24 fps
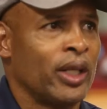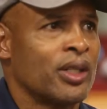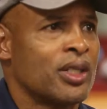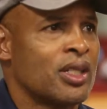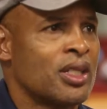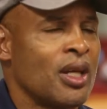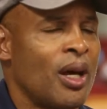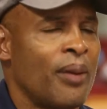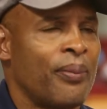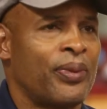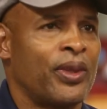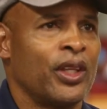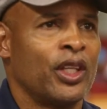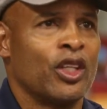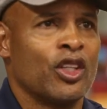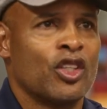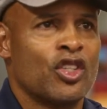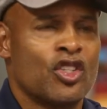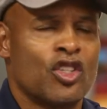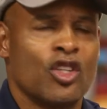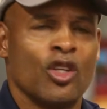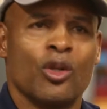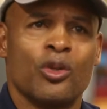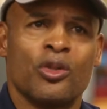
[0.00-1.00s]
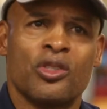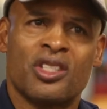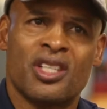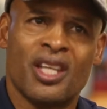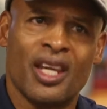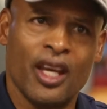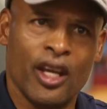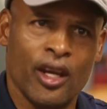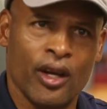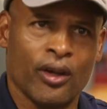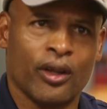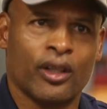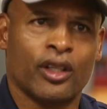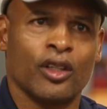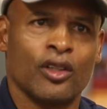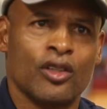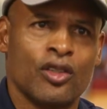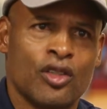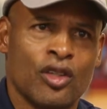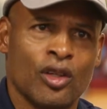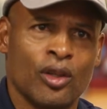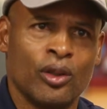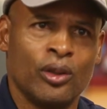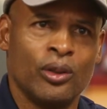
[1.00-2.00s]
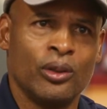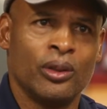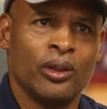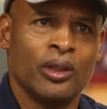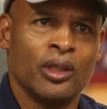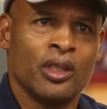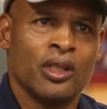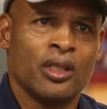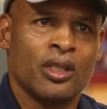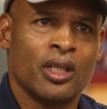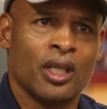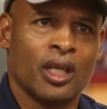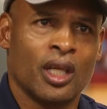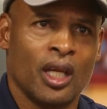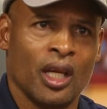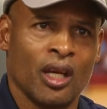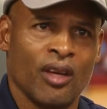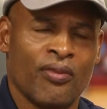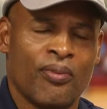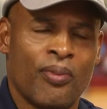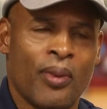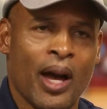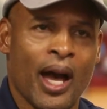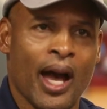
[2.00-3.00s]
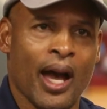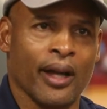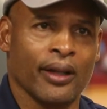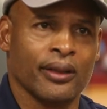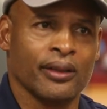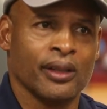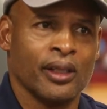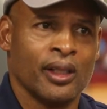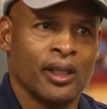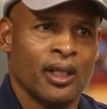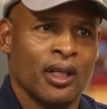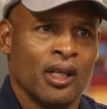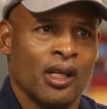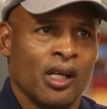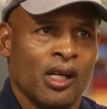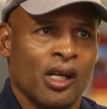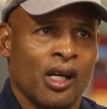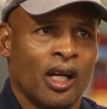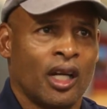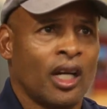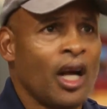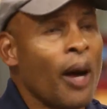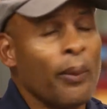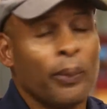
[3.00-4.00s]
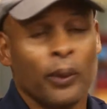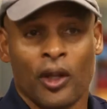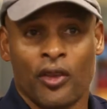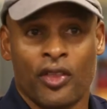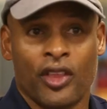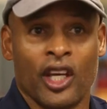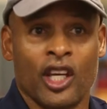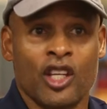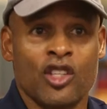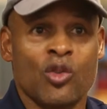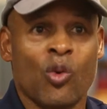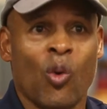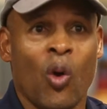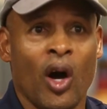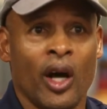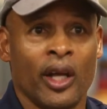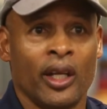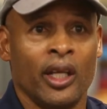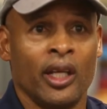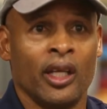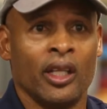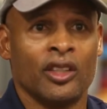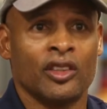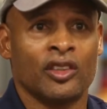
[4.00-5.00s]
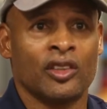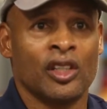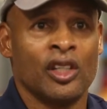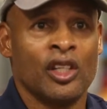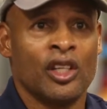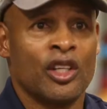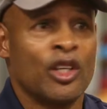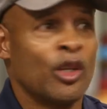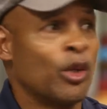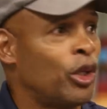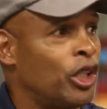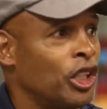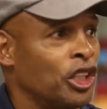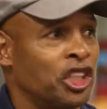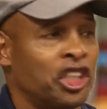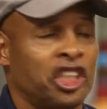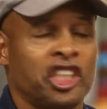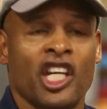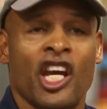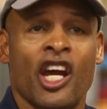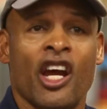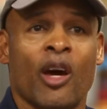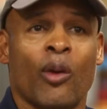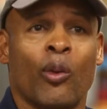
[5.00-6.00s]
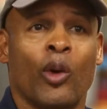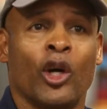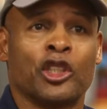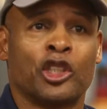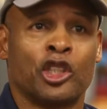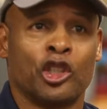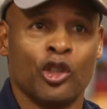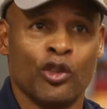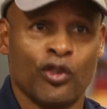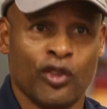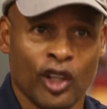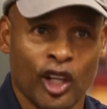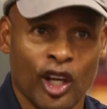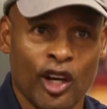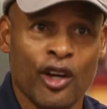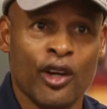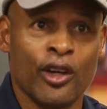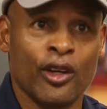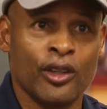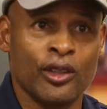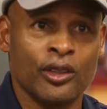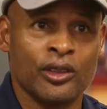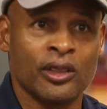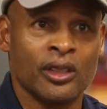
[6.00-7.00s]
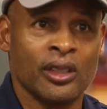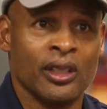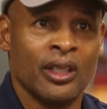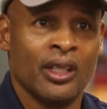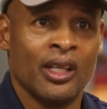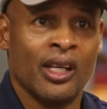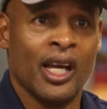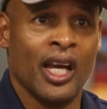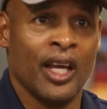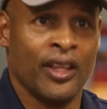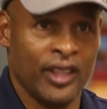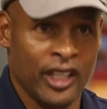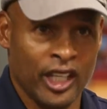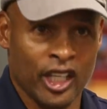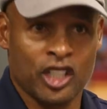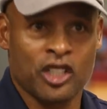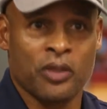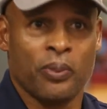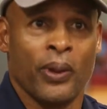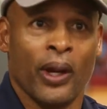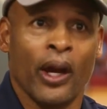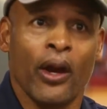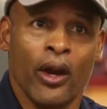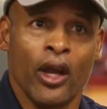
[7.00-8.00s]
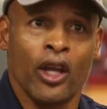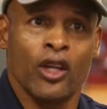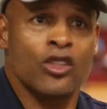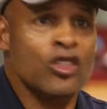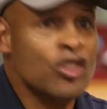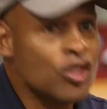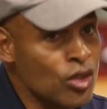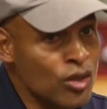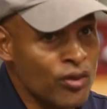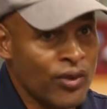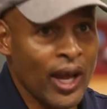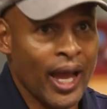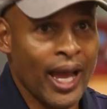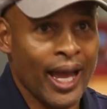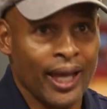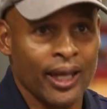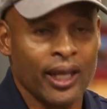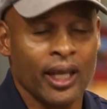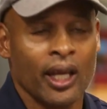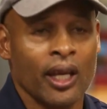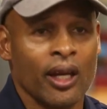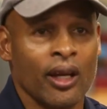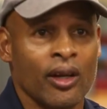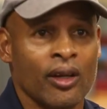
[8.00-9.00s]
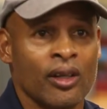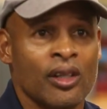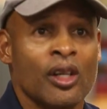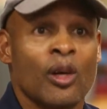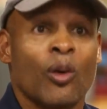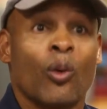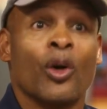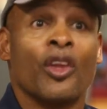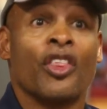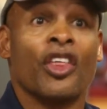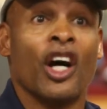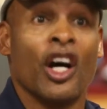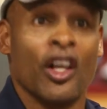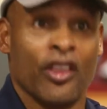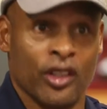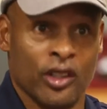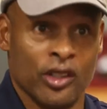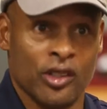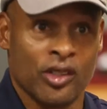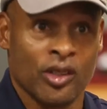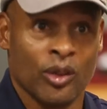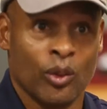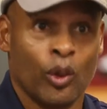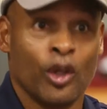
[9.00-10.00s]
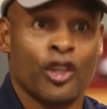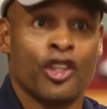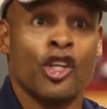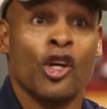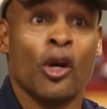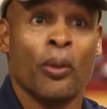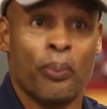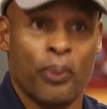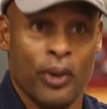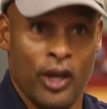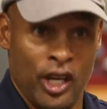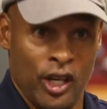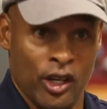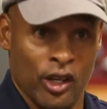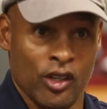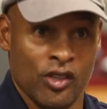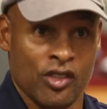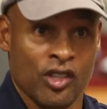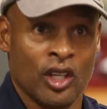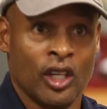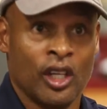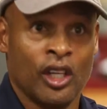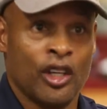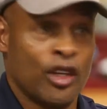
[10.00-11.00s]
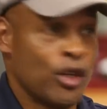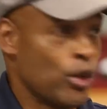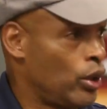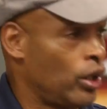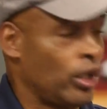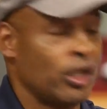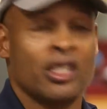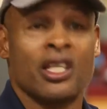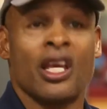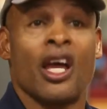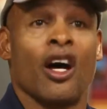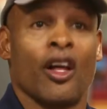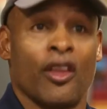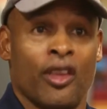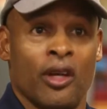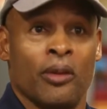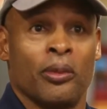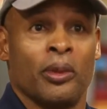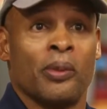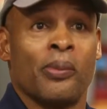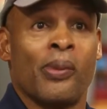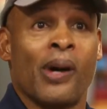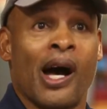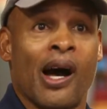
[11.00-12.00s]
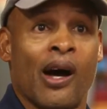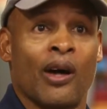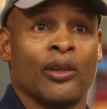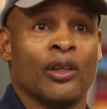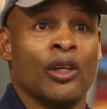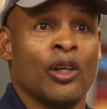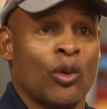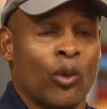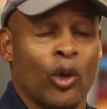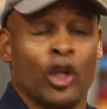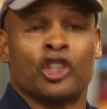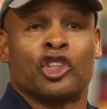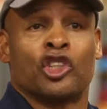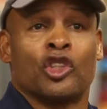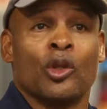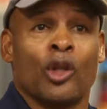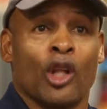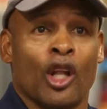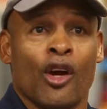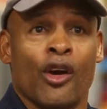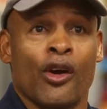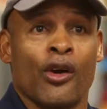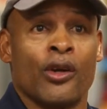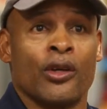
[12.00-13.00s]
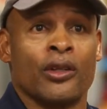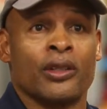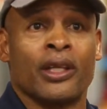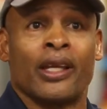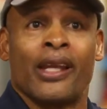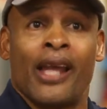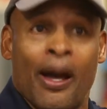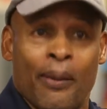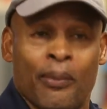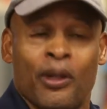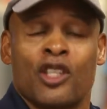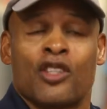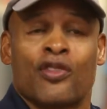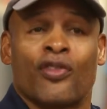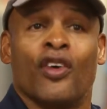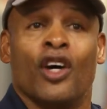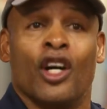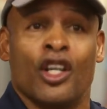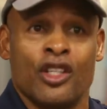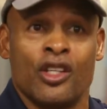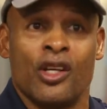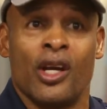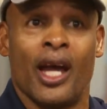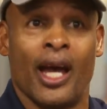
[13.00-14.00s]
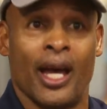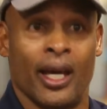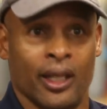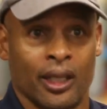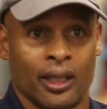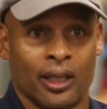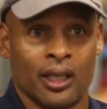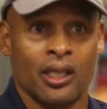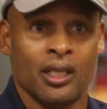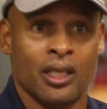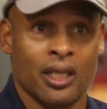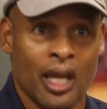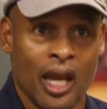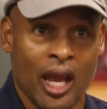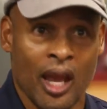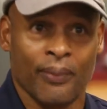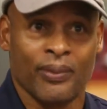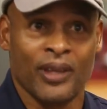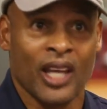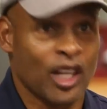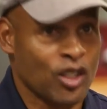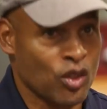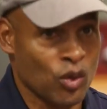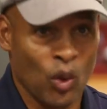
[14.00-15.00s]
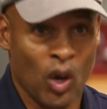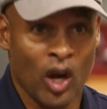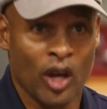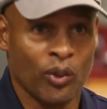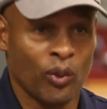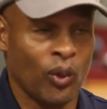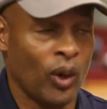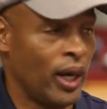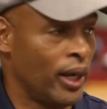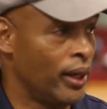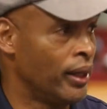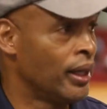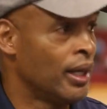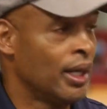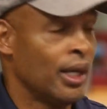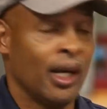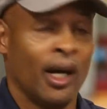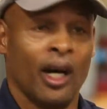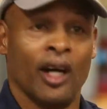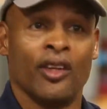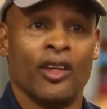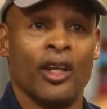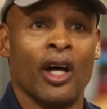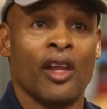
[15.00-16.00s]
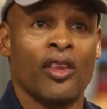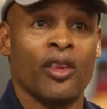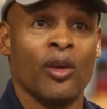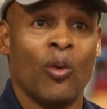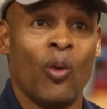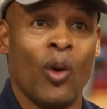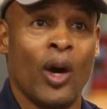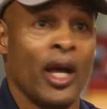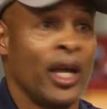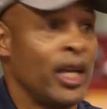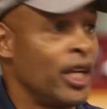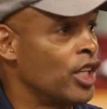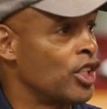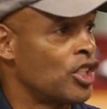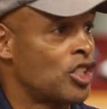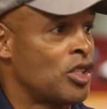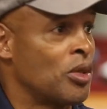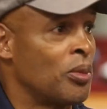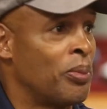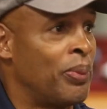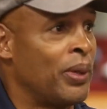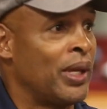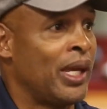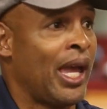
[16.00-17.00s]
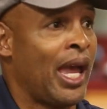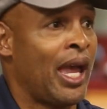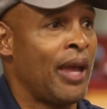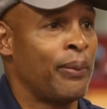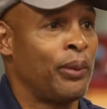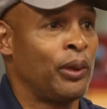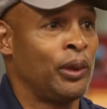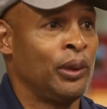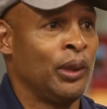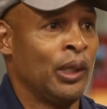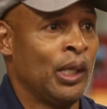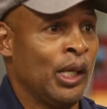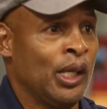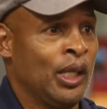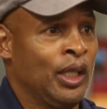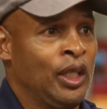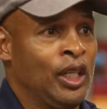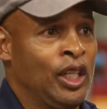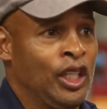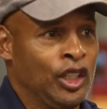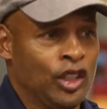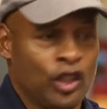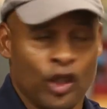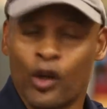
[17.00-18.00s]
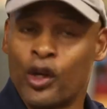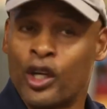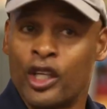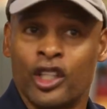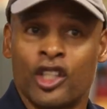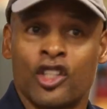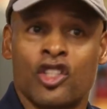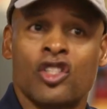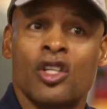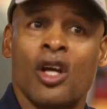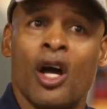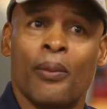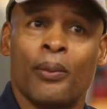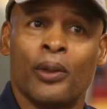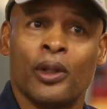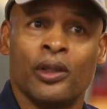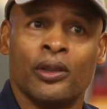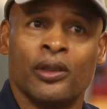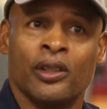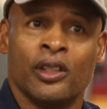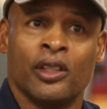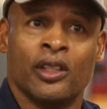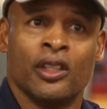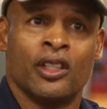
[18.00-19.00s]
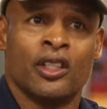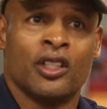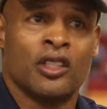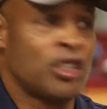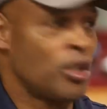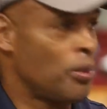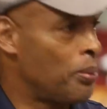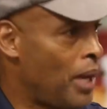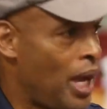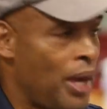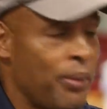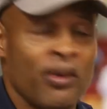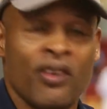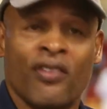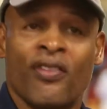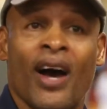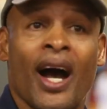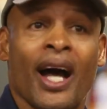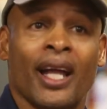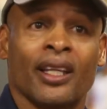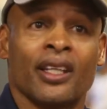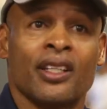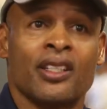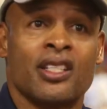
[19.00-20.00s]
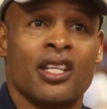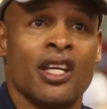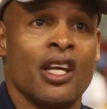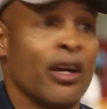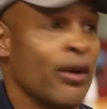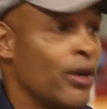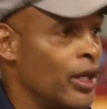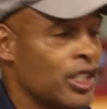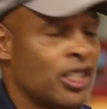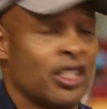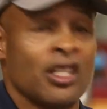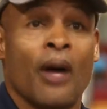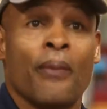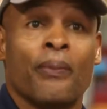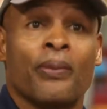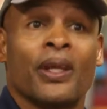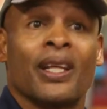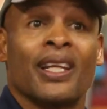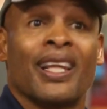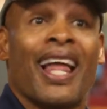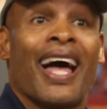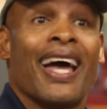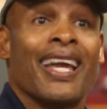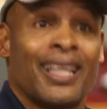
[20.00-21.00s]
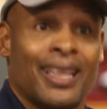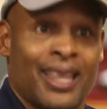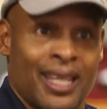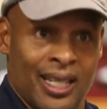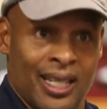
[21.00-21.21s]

is something the students here can do to give back? A couple of things. One is you can share what you've learned and the experience you've had here with others, with your peers. You can tell them about what you learned and how much fun you had at this camp. That's one way. Another way is to be able, during the summer, to maybe volunteer at something like